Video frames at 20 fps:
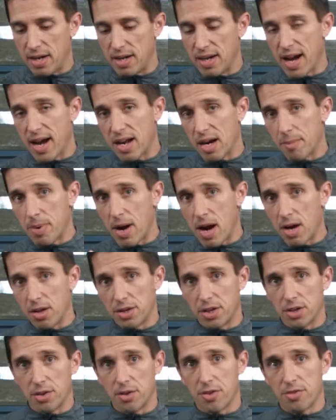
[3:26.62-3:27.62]
not a
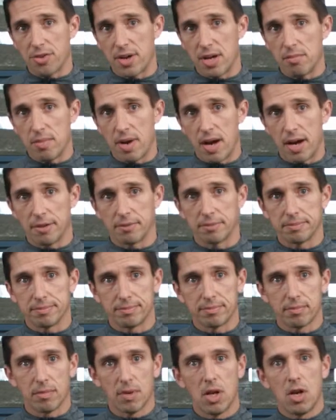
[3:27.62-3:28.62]
polyurethane mat.
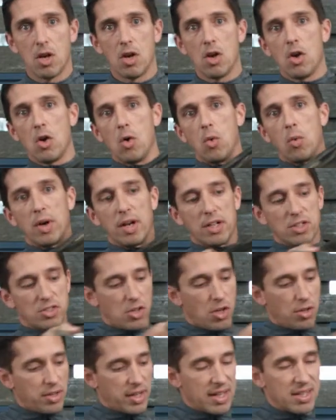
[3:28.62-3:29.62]
When
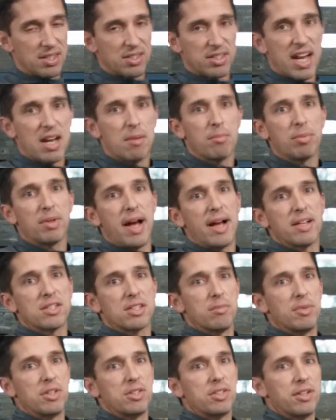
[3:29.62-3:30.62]
installing a sandblasted
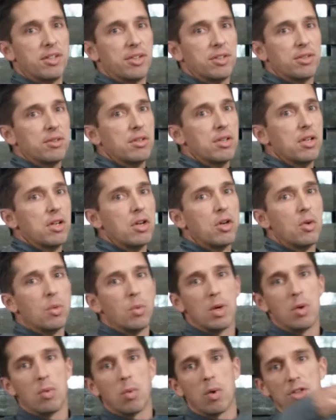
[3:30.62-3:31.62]
material,
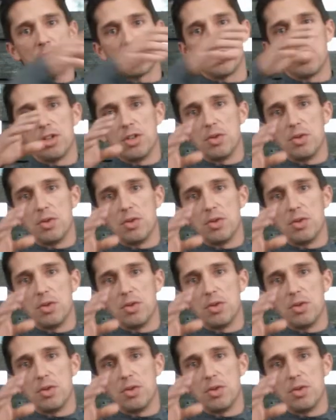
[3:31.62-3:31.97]
we want you to